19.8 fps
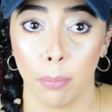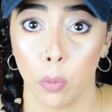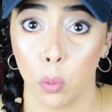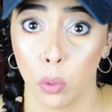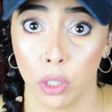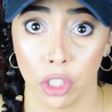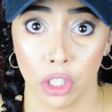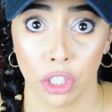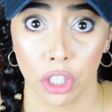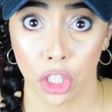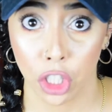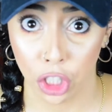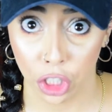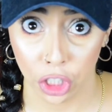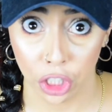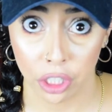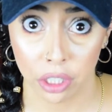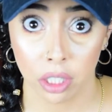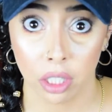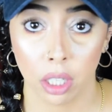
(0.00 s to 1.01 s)
which is
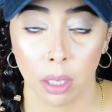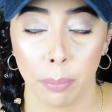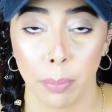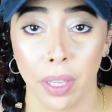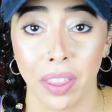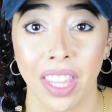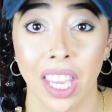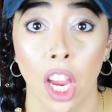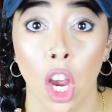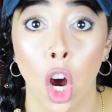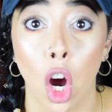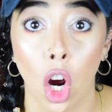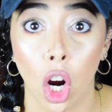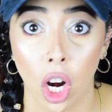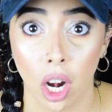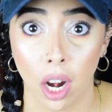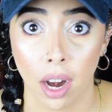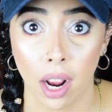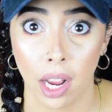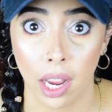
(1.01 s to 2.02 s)
good, but they
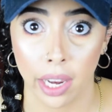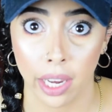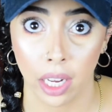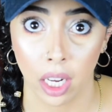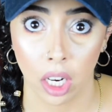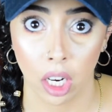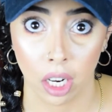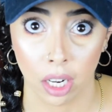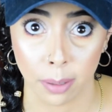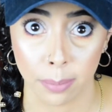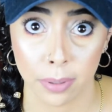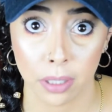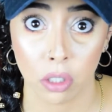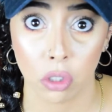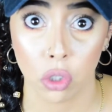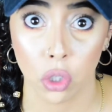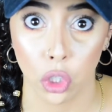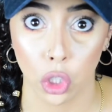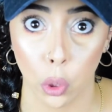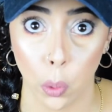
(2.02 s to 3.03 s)
are high in carbs.
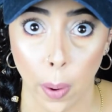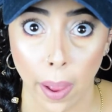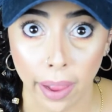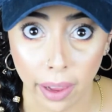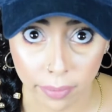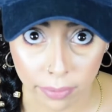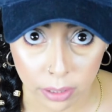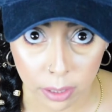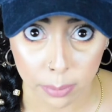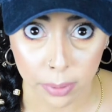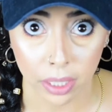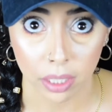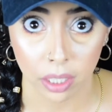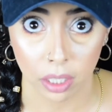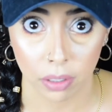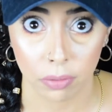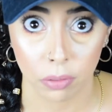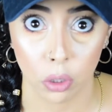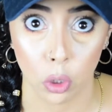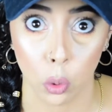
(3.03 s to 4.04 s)
So you have to be
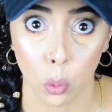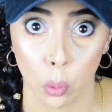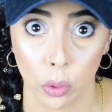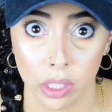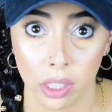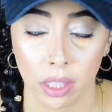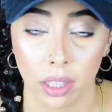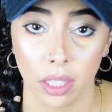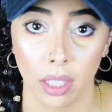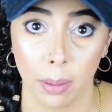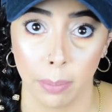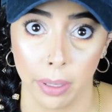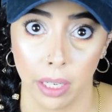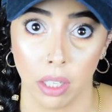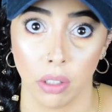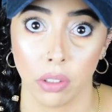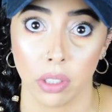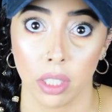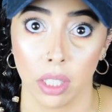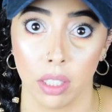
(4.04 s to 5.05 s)
careful with the
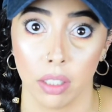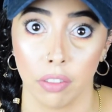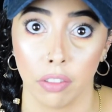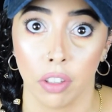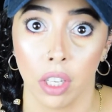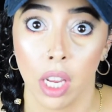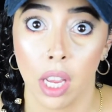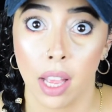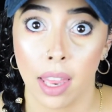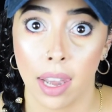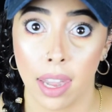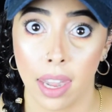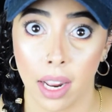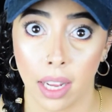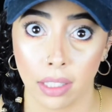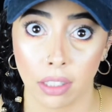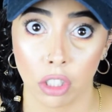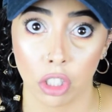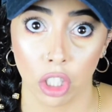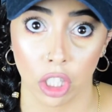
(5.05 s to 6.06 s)
amount of
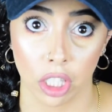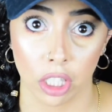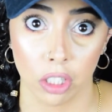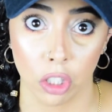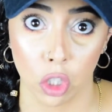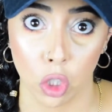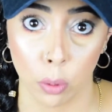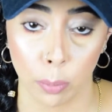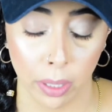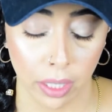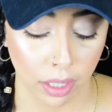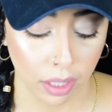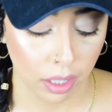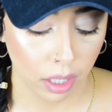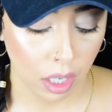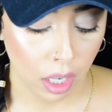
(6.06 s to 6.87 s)
nuts you're consuming.